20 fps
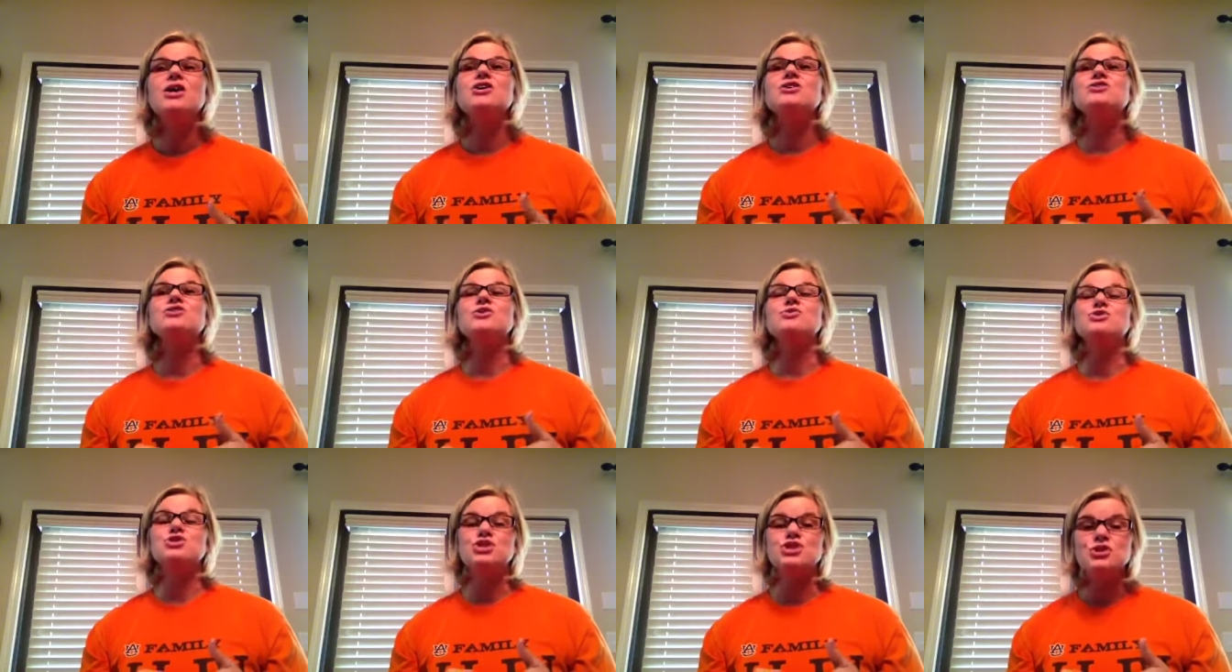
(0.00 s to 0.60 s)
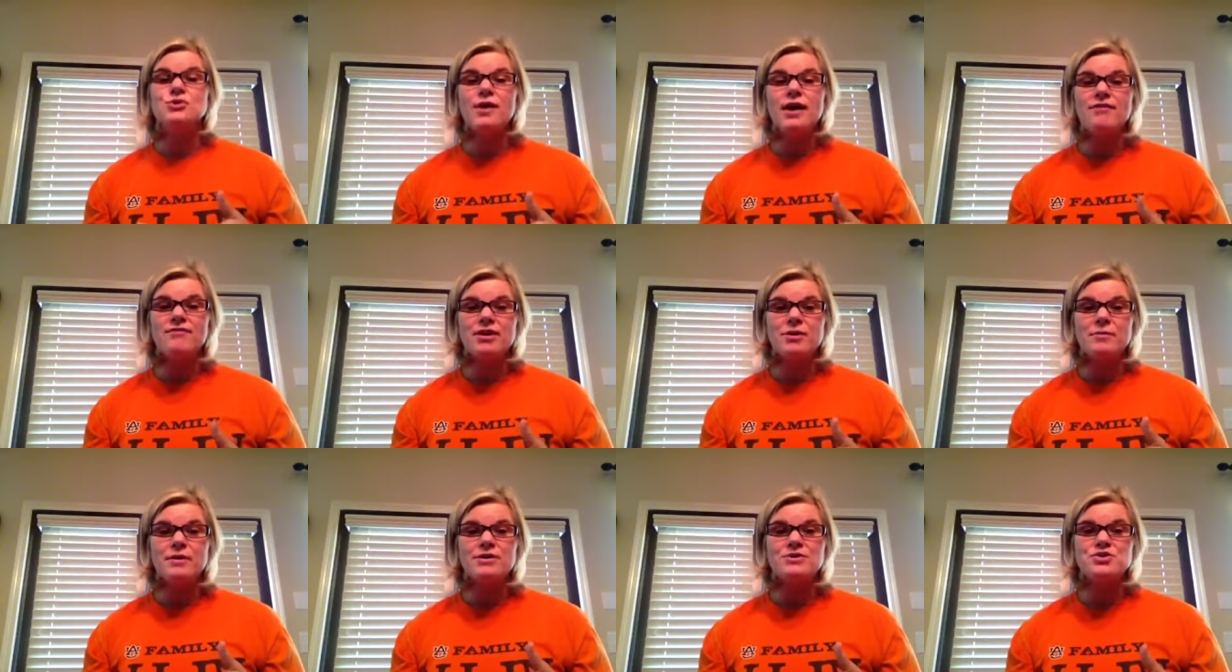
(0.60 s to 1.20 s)
So, do you have
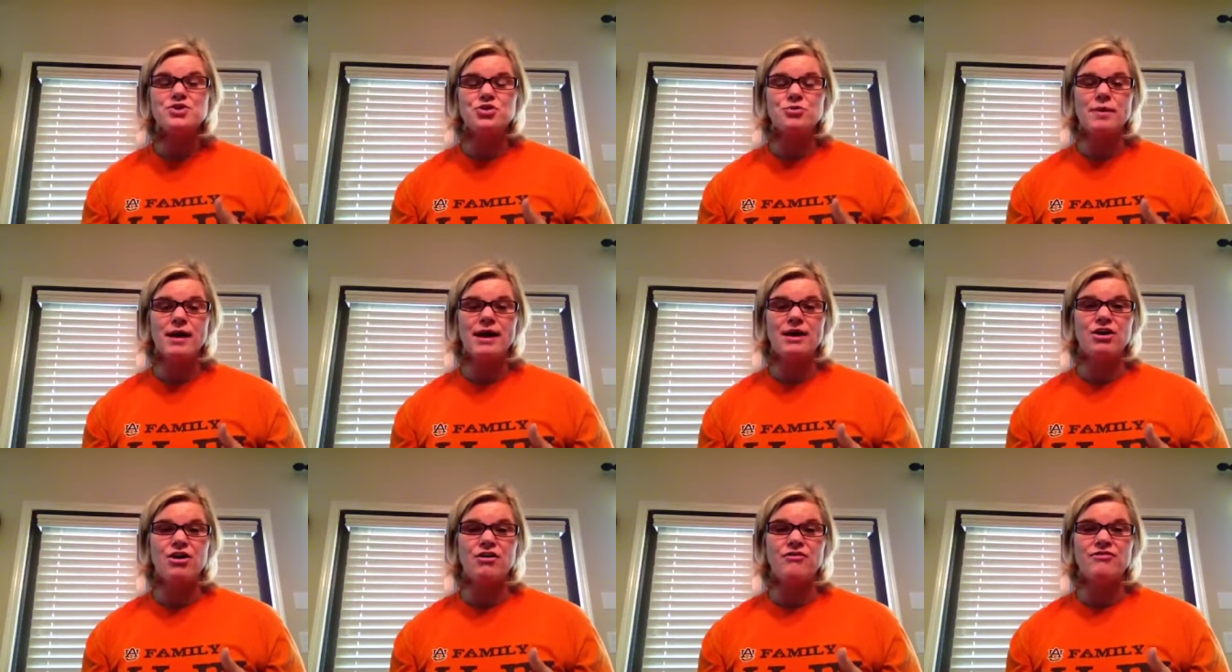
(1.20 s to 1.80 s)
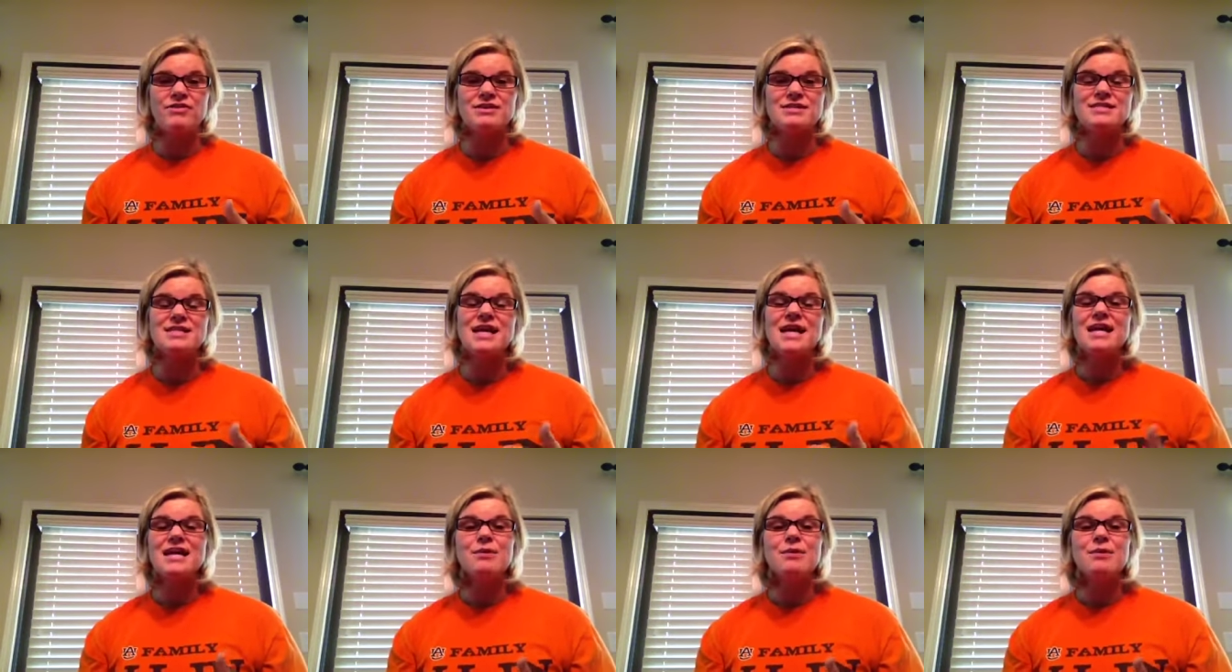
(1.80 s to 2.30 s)
emails in your back office?